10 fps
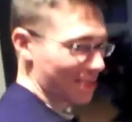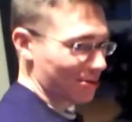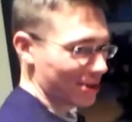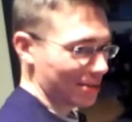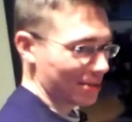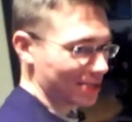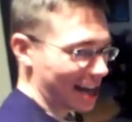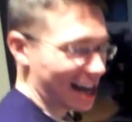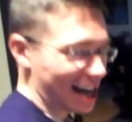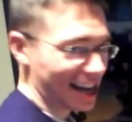boy up to
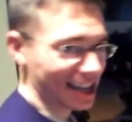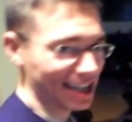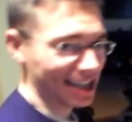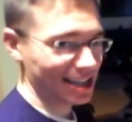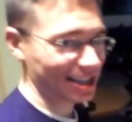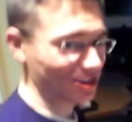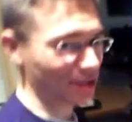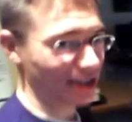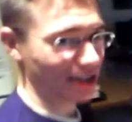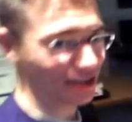high, because we don't
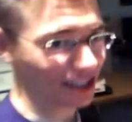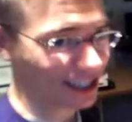have a lot of